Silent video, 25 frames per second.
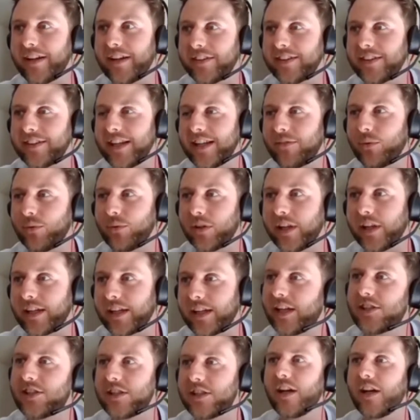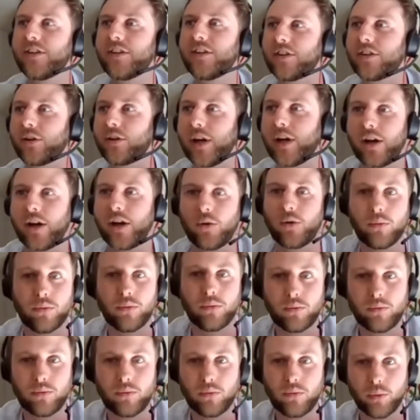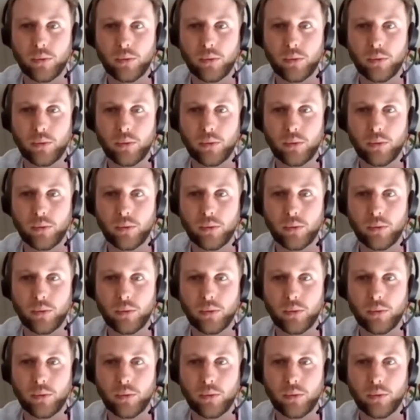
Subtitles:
and then we were like, actually, I don't know how